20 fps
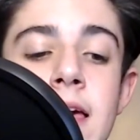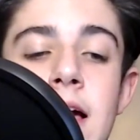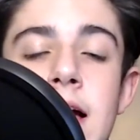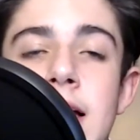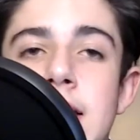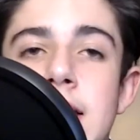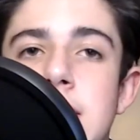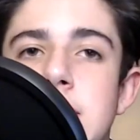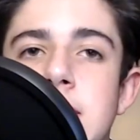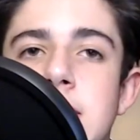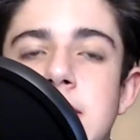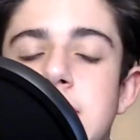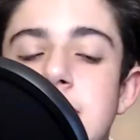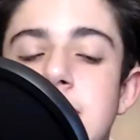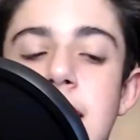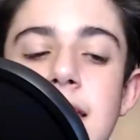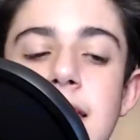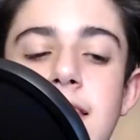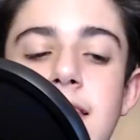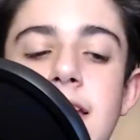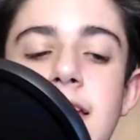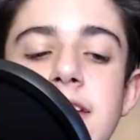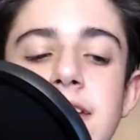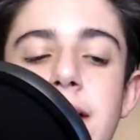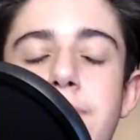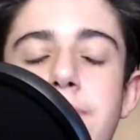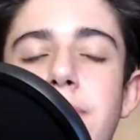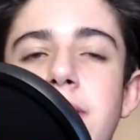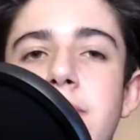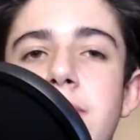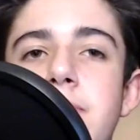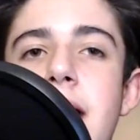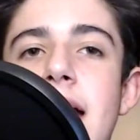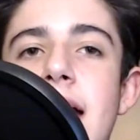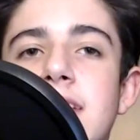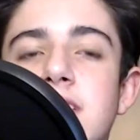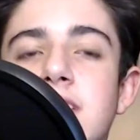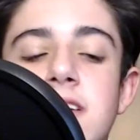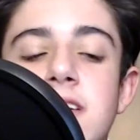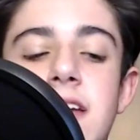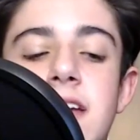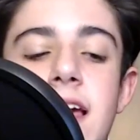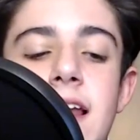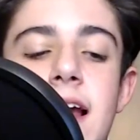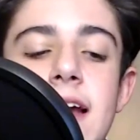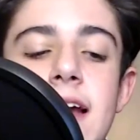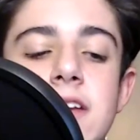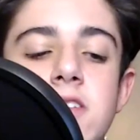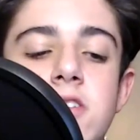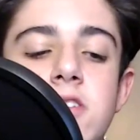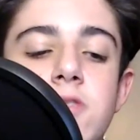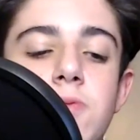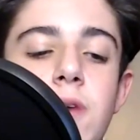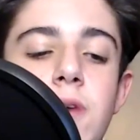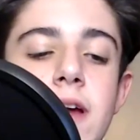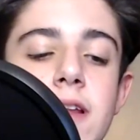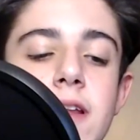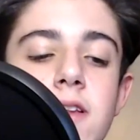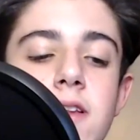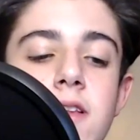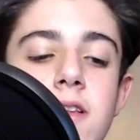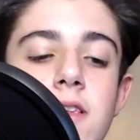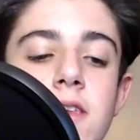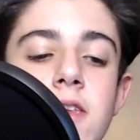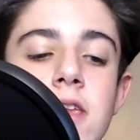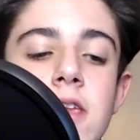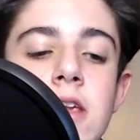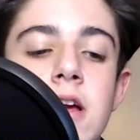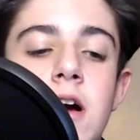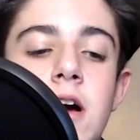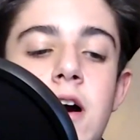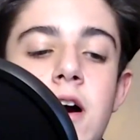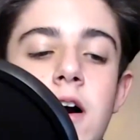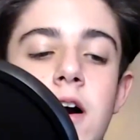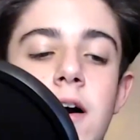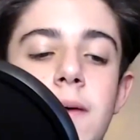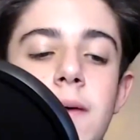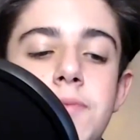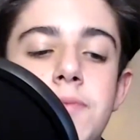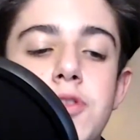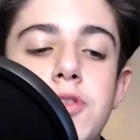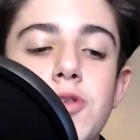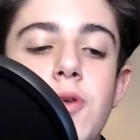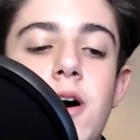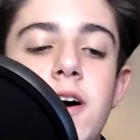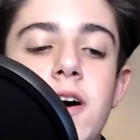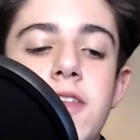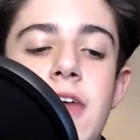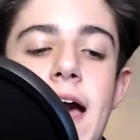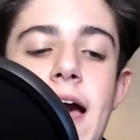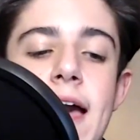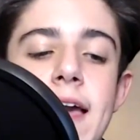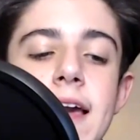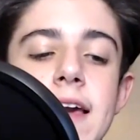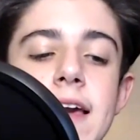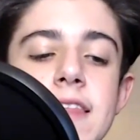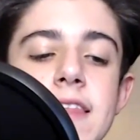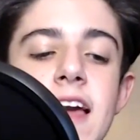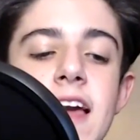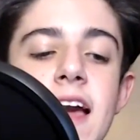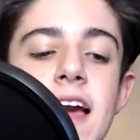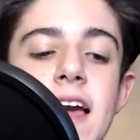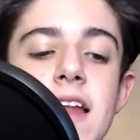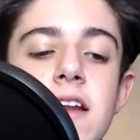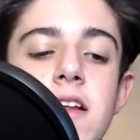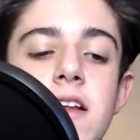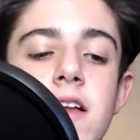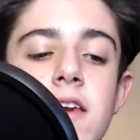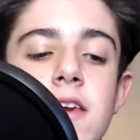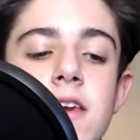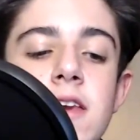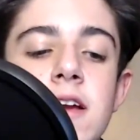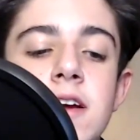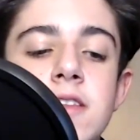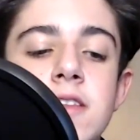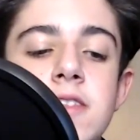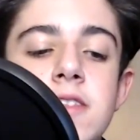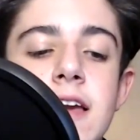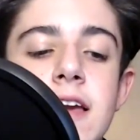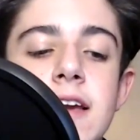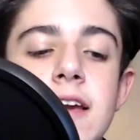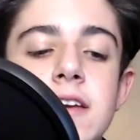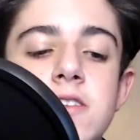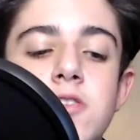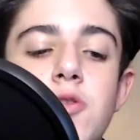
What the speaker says: It's insane. And then you got to play the Magic again. I just went through all of that. And then things